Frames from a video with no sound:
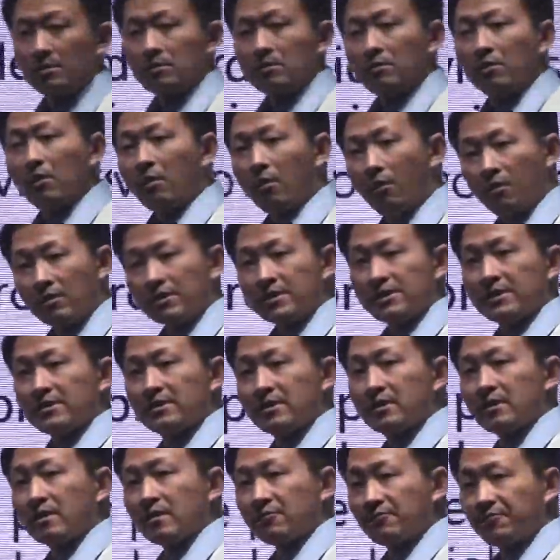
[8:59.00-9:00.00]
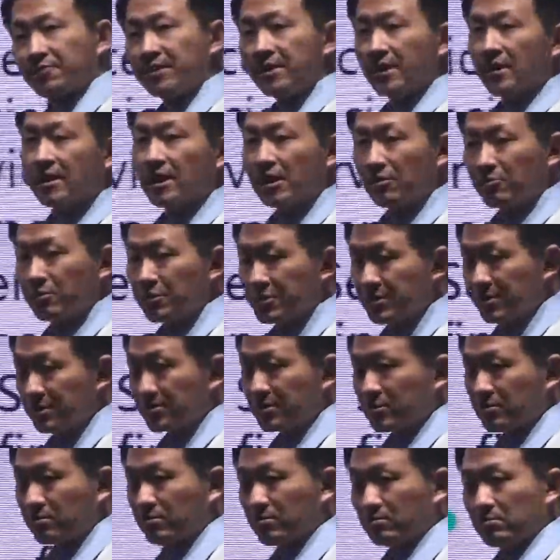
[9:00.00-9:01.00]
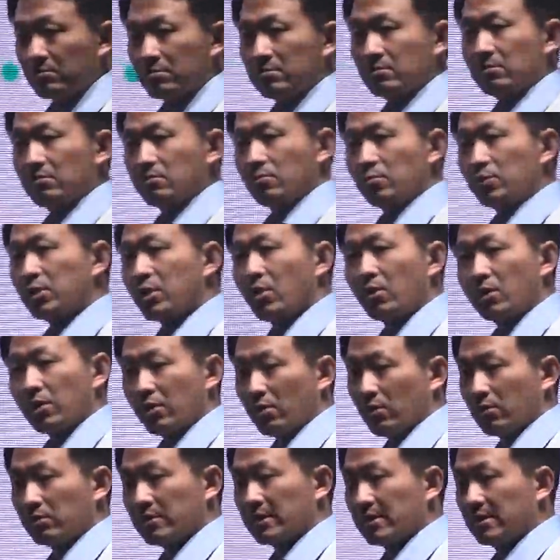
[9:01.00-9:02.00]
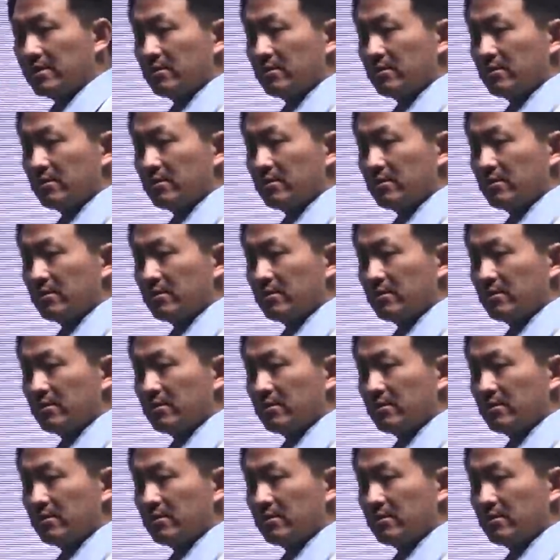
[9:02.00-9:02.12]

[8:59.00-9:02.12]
All the fiat currencies, we all know that